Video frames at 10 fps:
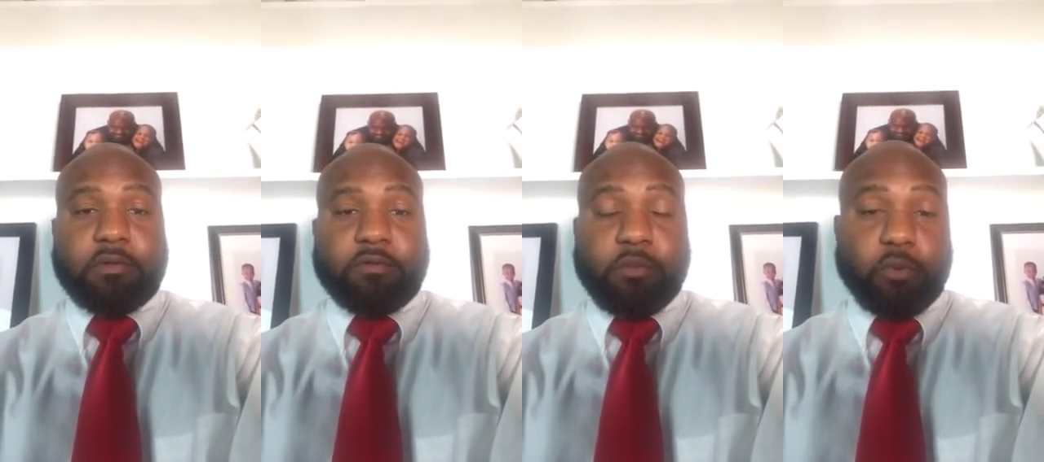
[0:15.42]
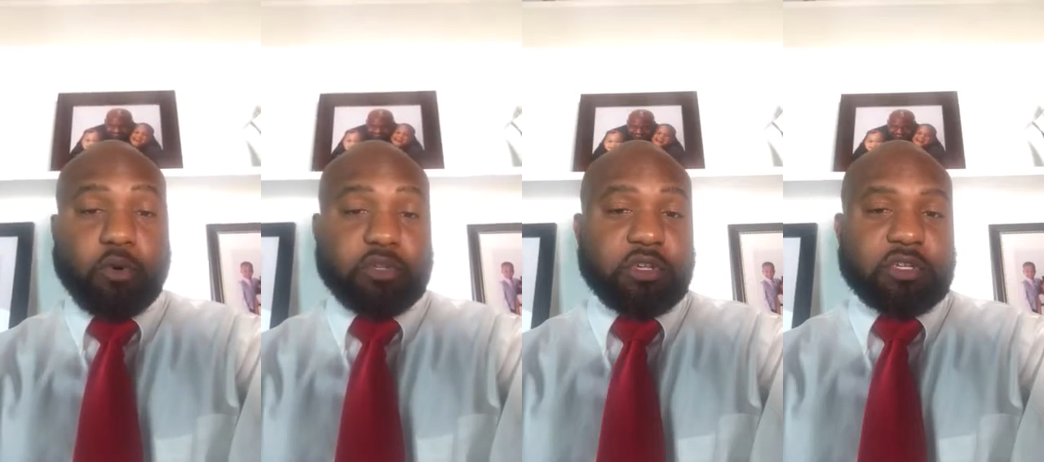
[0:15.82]
from
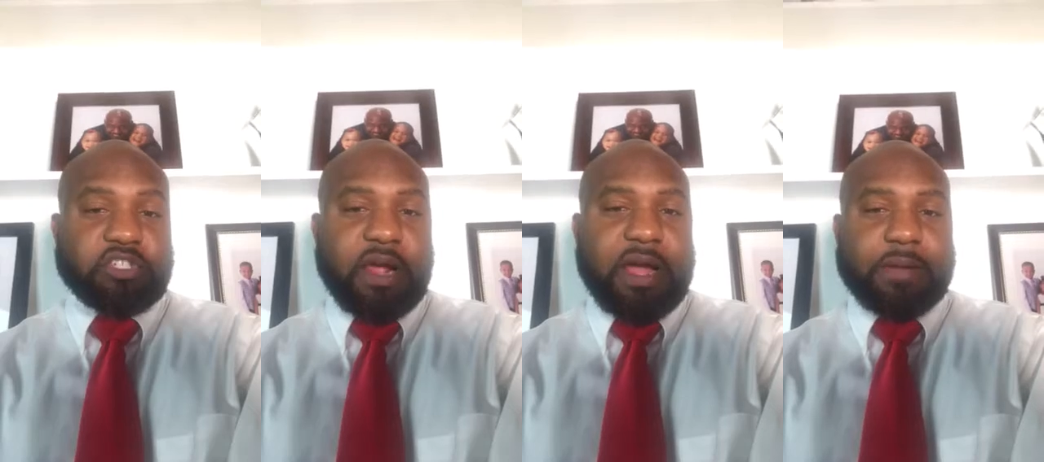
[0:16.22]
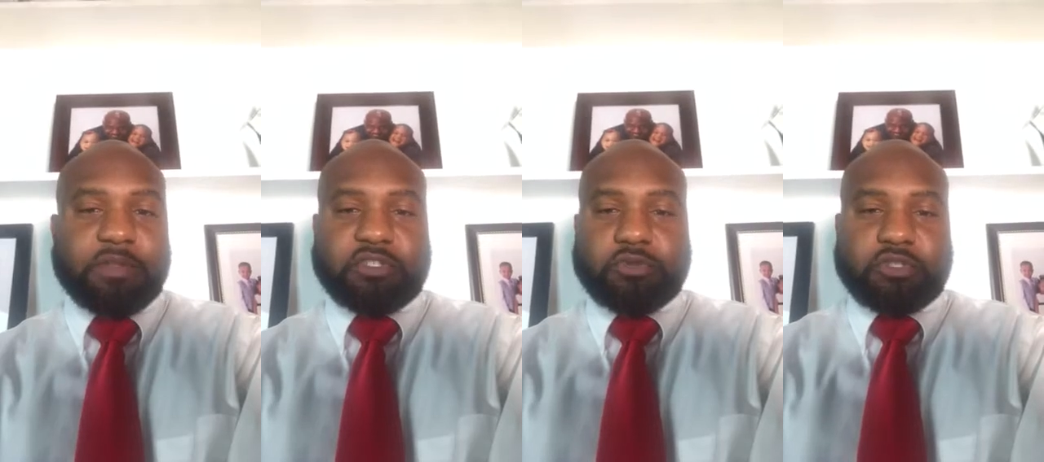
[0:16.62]
going to your job,
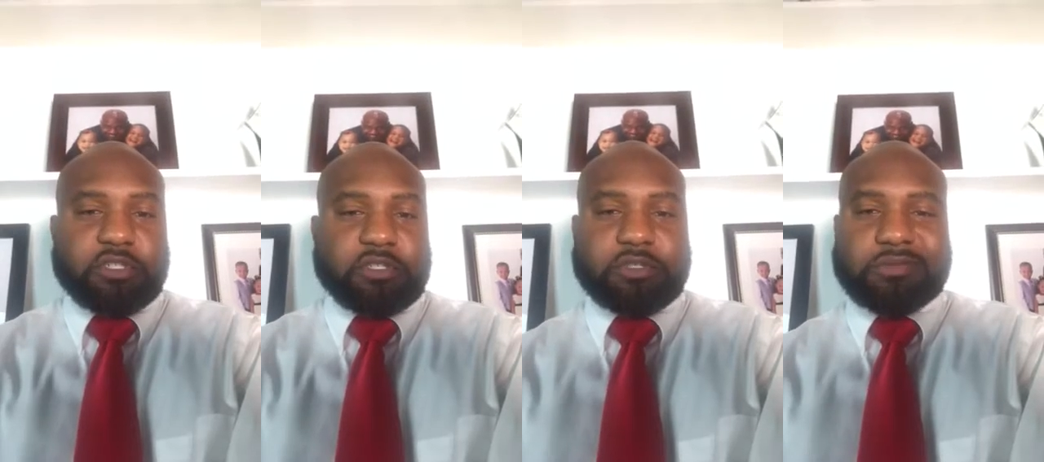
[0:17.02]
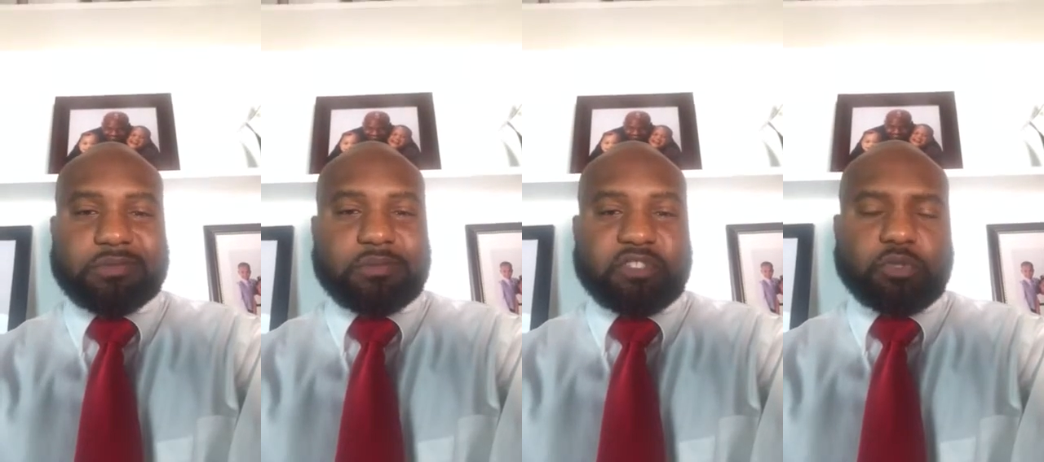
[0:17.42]
that you just
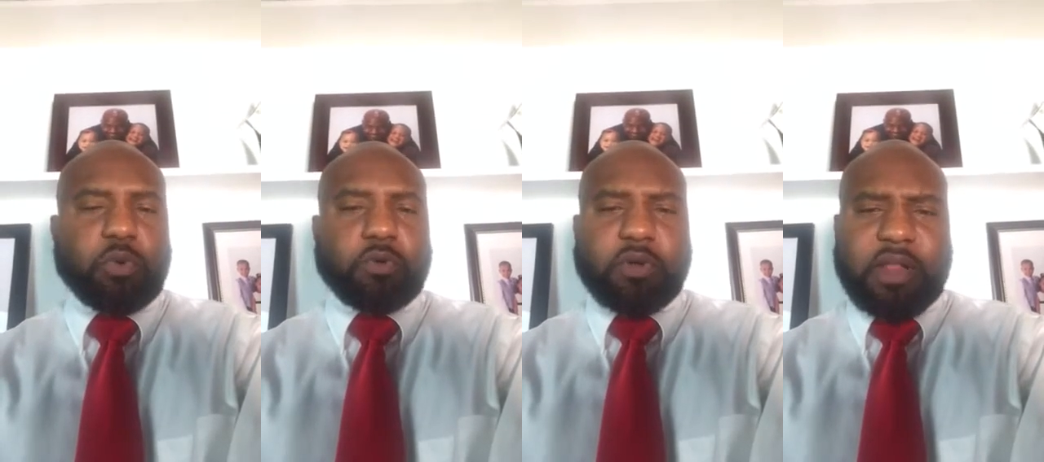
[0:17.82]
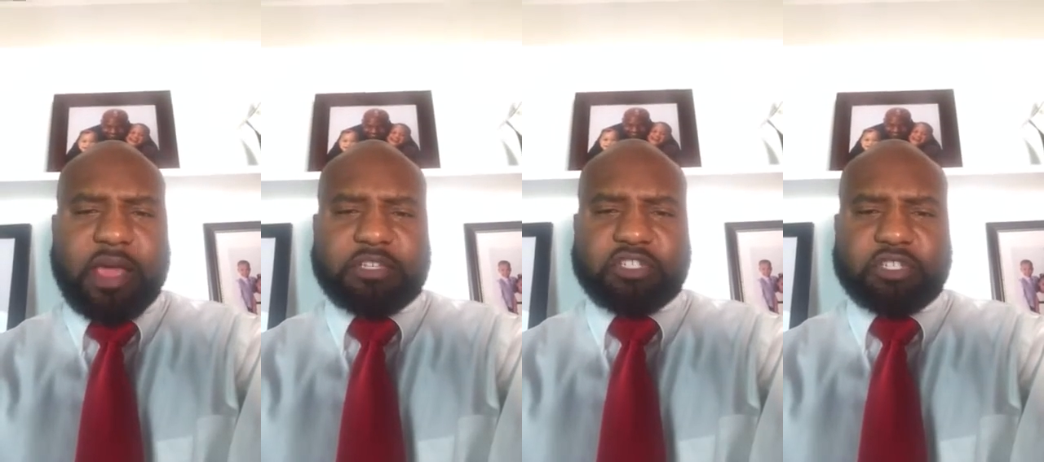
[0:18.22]
just want to
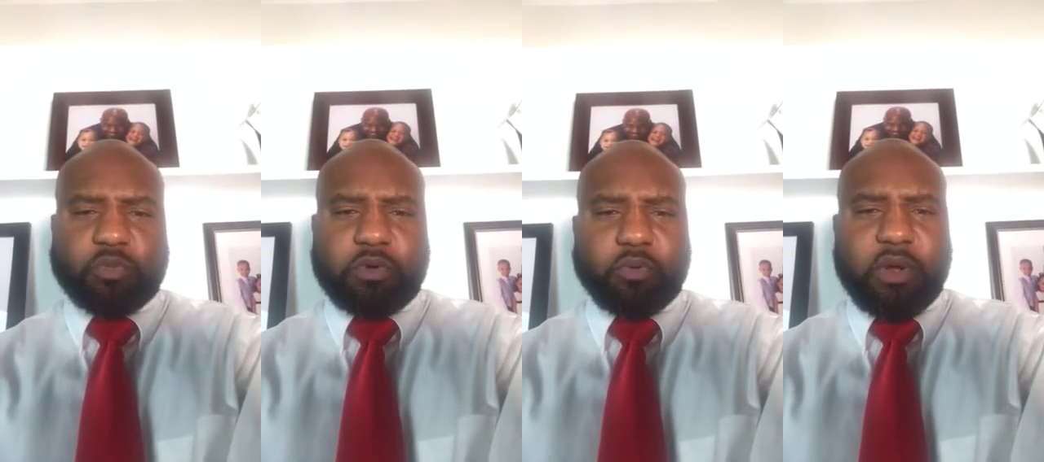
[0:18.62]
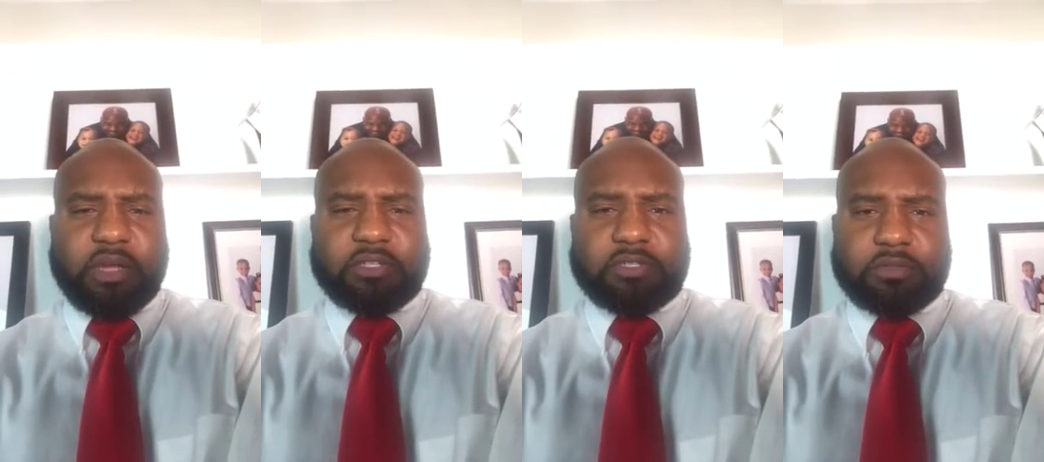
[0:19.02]
relax and just want to
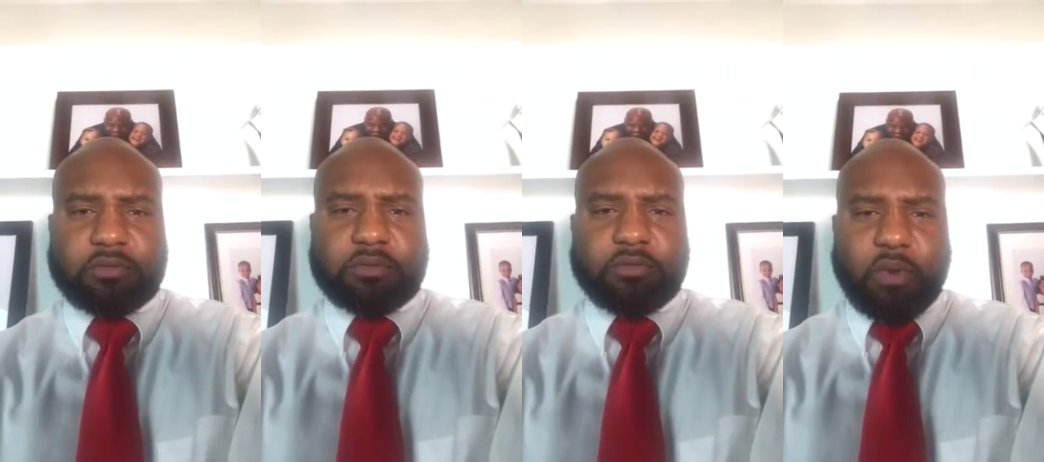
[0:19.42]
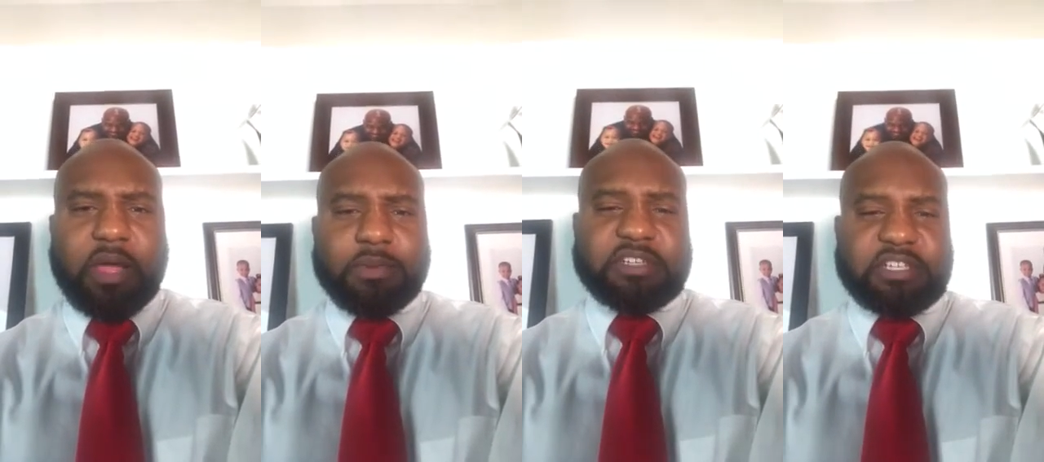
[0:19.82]
rest,
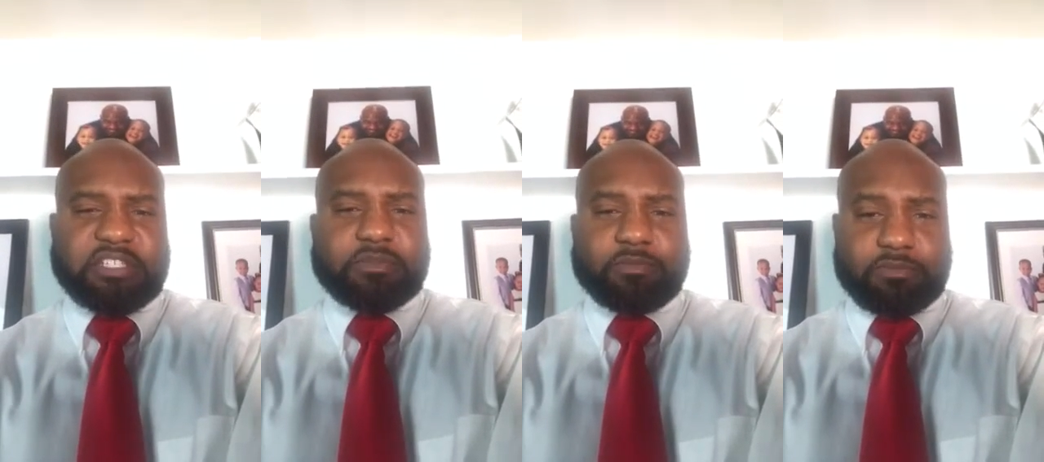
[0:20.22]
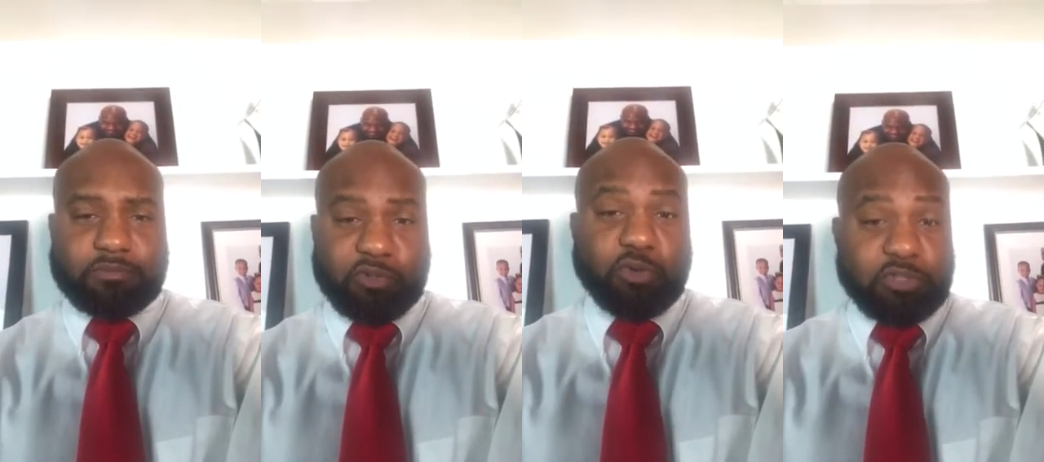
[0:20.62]
right? Because that's
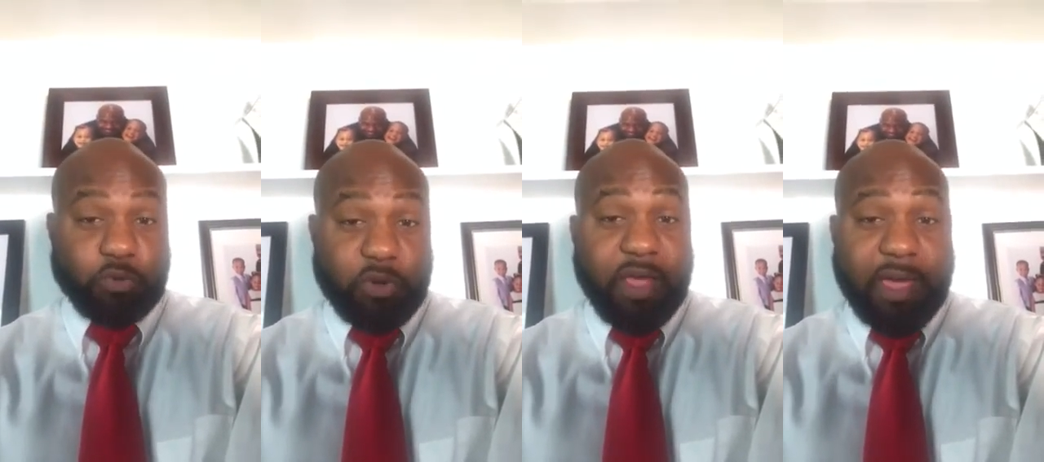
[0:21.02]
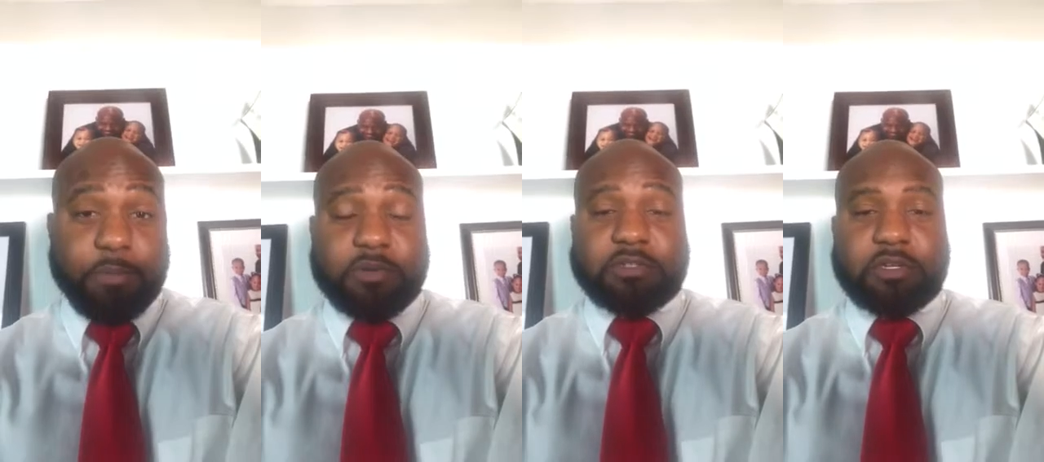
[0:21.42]
usually what
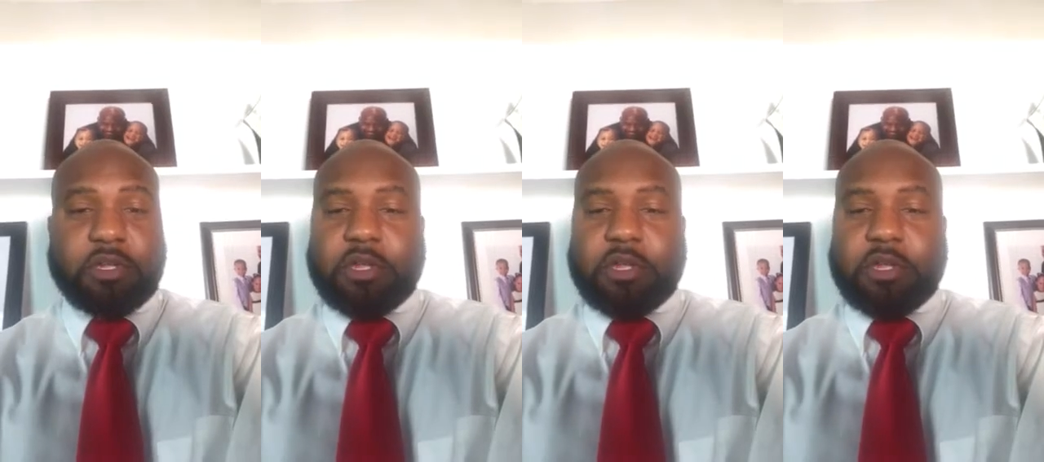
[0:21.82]
happens.